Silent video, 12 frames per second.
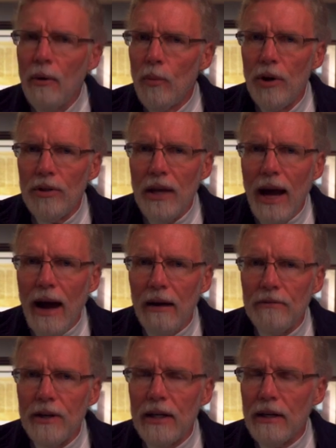with the
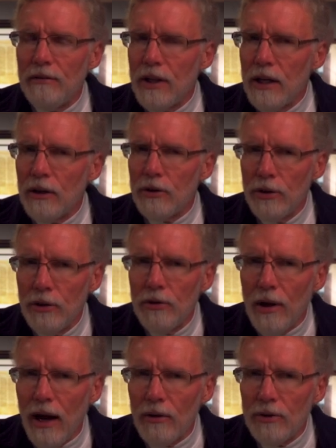advent of the year two
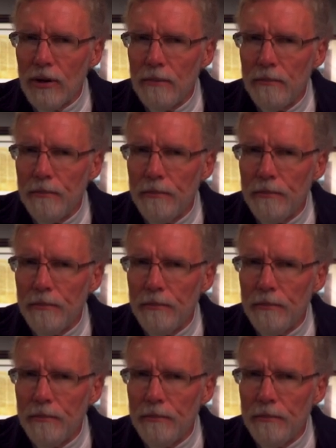thousand.